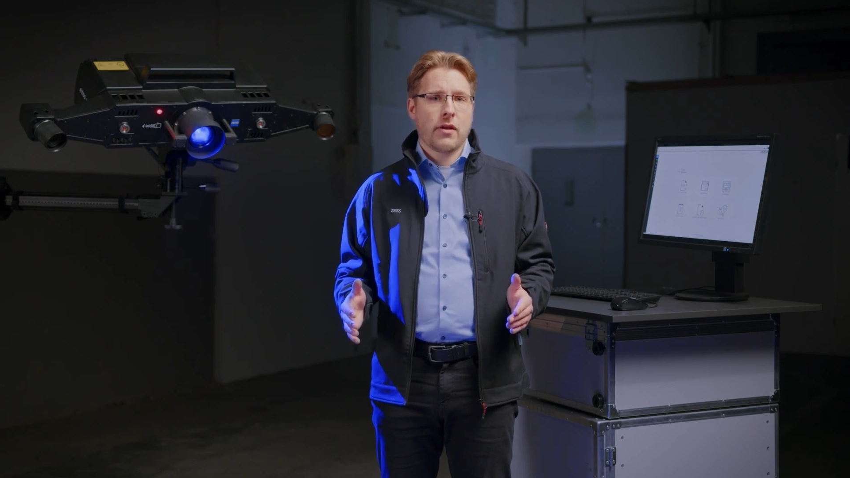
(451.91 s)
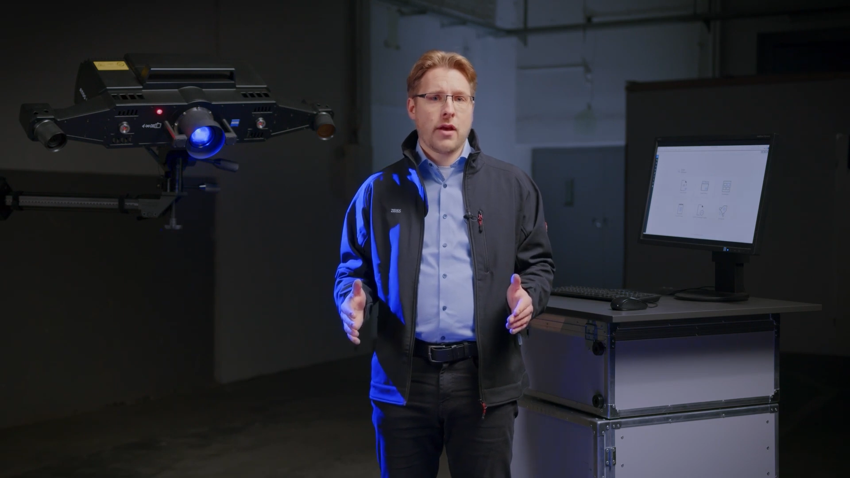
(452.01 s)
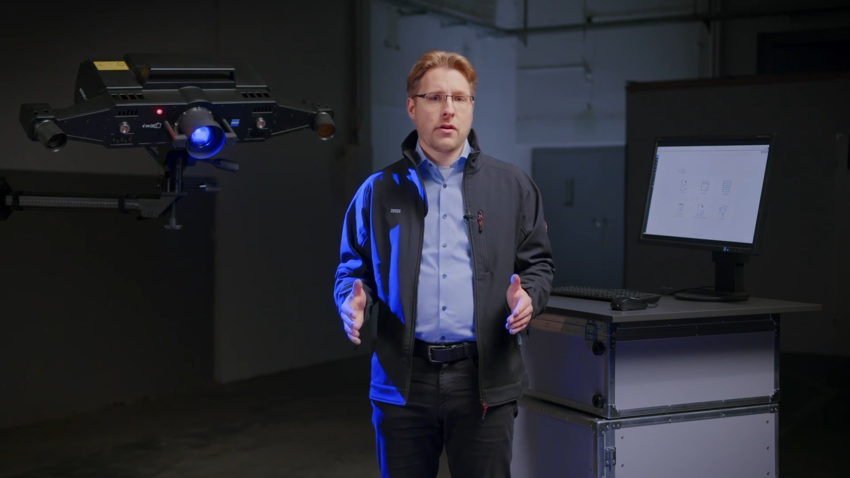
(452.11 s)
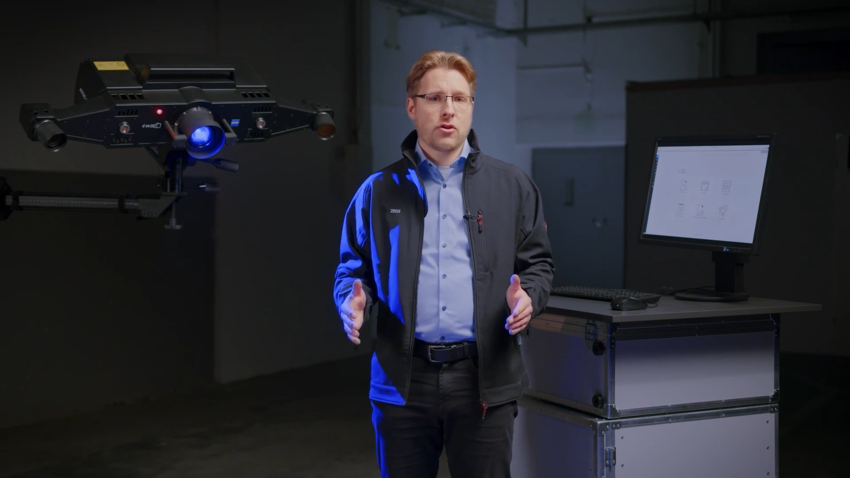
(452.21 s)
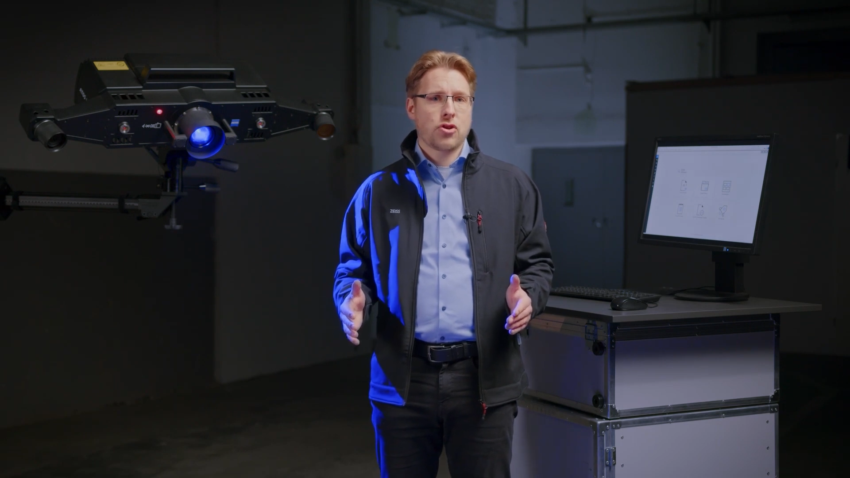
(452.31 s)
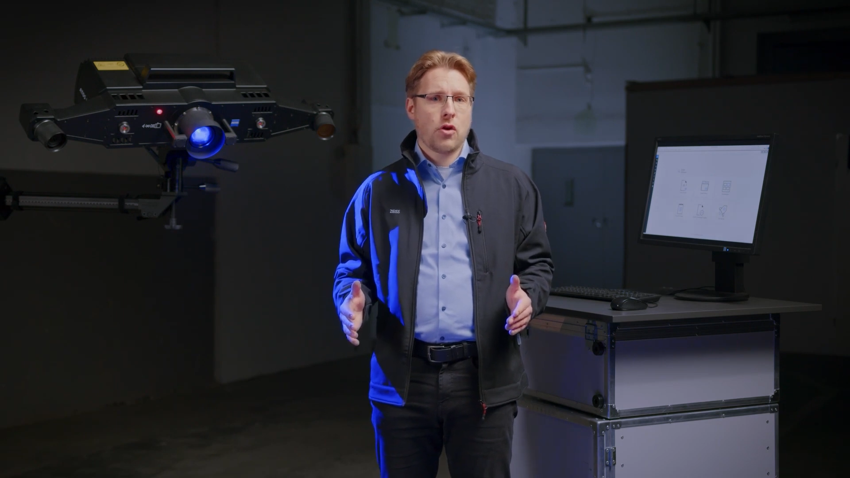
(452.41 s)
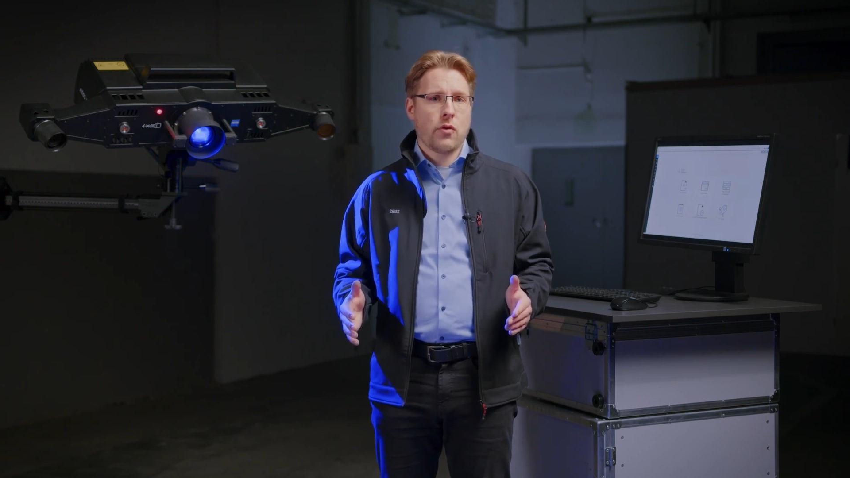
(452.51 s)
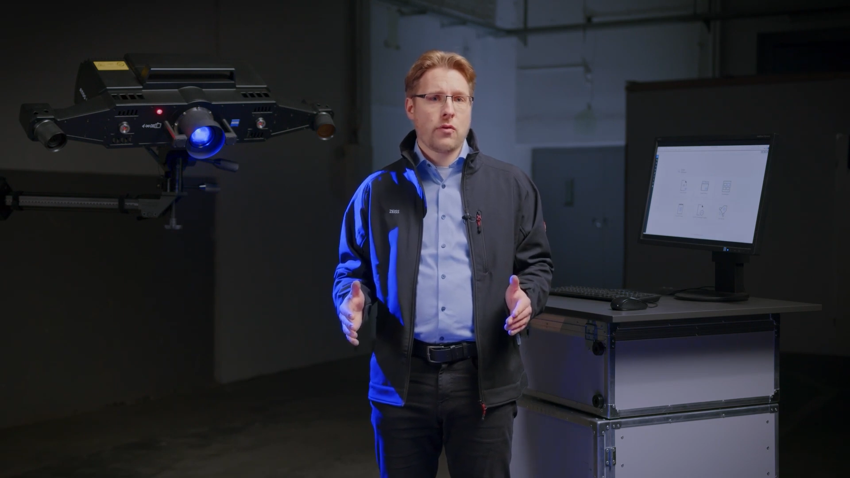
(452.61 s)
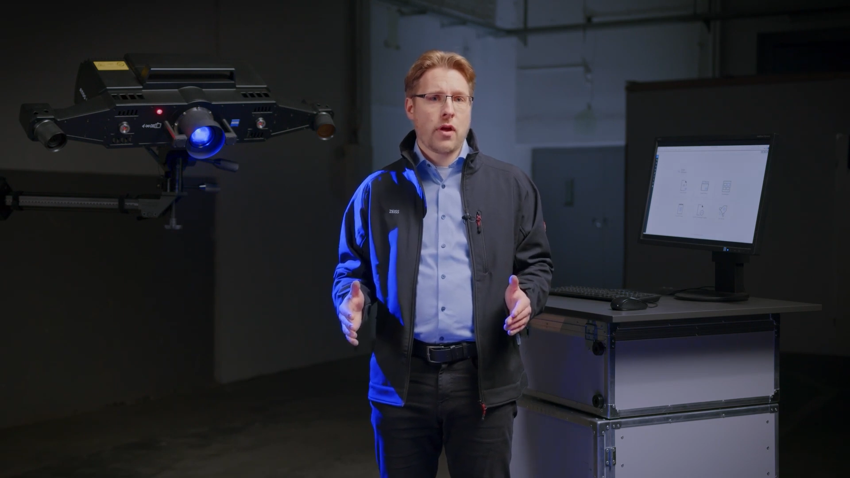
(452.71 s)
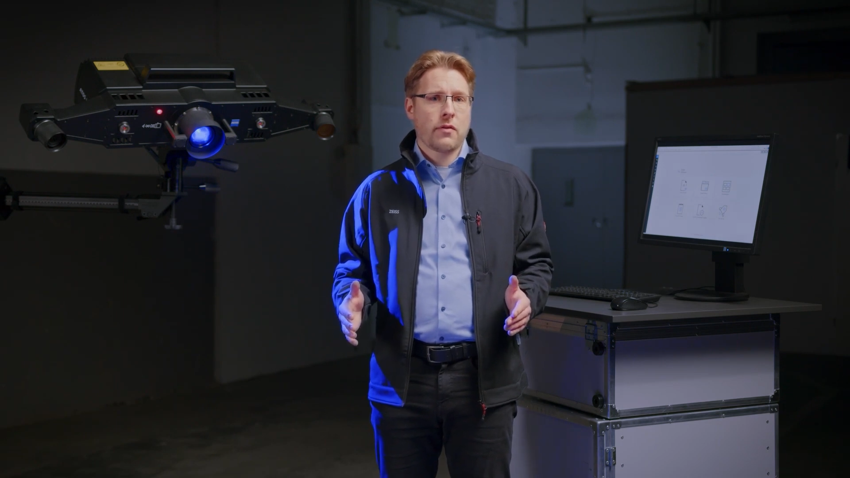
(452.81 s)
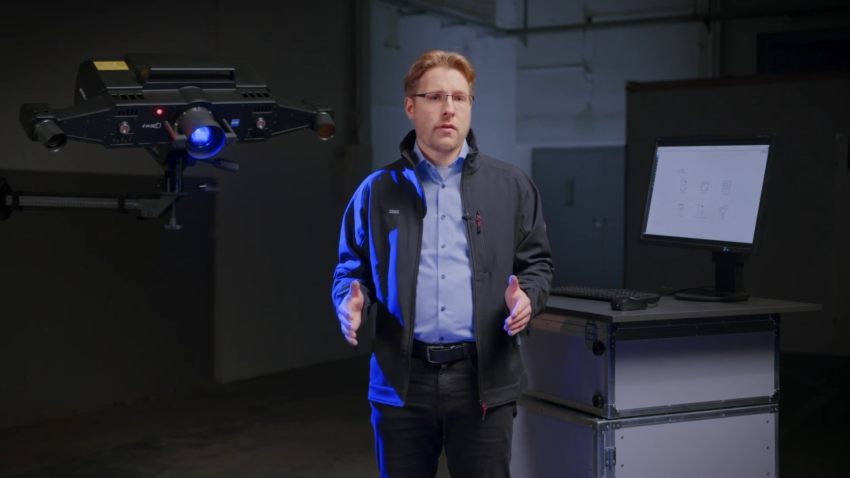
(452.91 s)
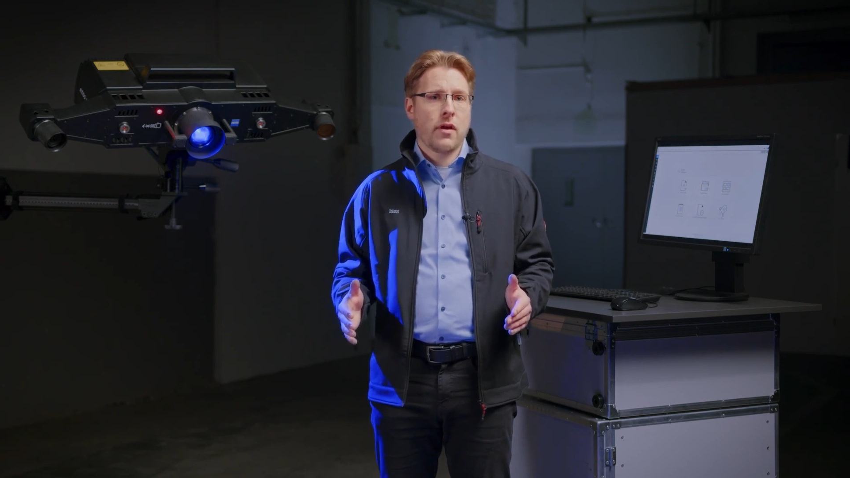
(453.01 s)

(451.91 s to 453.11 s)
data shows us